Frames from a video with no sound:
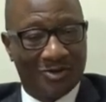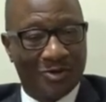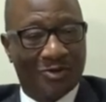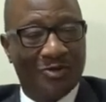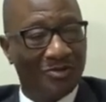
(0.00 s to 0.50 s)

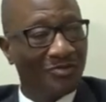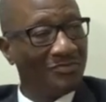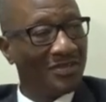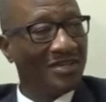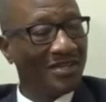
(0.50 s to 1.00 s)
or
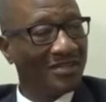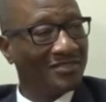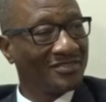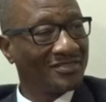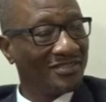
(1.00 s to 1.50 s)
media
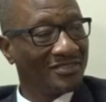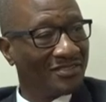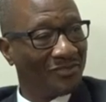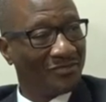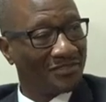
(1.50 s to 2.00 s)
is a
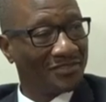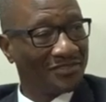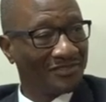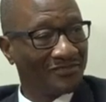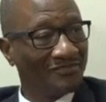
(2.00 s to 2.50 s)

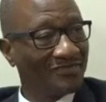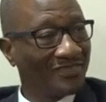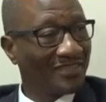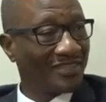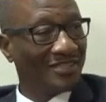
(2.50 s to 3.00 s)
service.
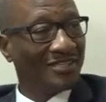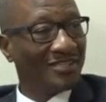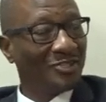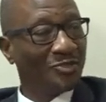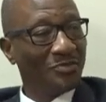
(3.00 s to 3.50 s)

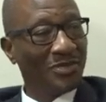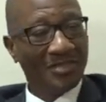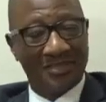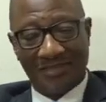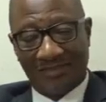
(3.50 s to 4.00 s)
To
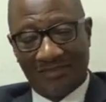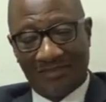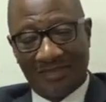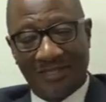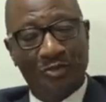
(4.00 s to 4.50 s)
me,
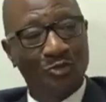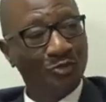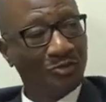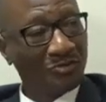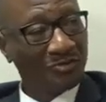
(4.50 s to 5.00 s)
the
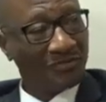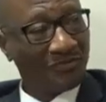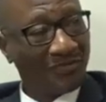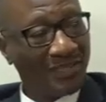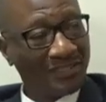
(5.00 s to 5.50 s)
two,
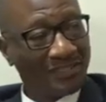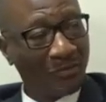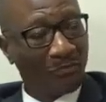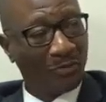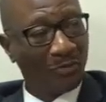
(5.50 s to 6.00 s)
there is a
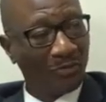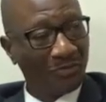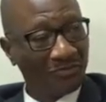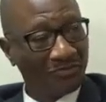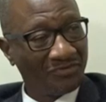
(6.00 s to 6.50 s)

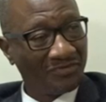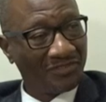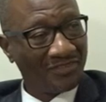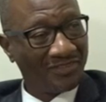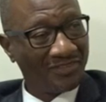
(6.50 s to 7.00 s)
pull
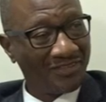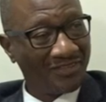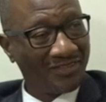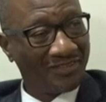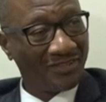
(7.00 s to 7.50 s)

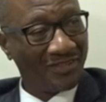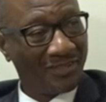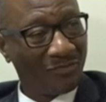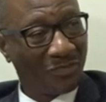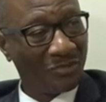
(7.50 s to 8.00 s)

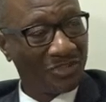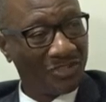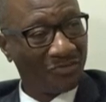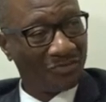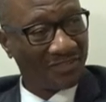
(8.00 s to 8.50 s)
and push
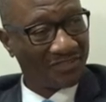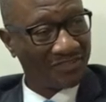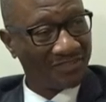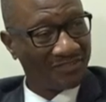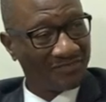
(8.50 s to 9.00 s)

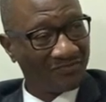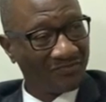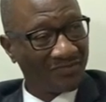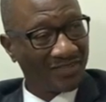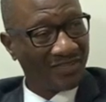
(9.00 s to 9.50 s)
effect.
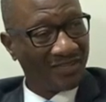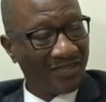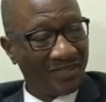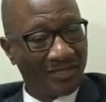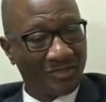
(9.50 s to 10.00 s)

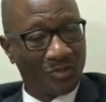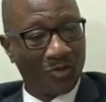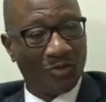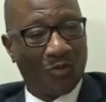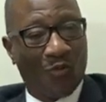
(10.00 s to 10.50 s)

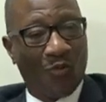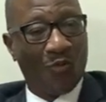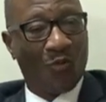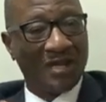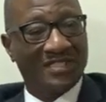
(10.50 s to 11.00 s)
So
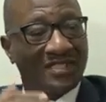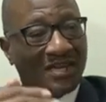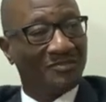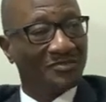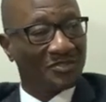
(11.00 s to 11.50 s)
what
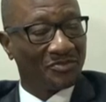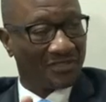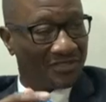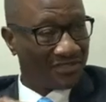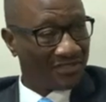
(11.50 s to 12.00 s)
comes
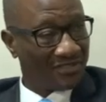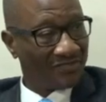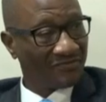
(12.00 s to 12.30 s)
first?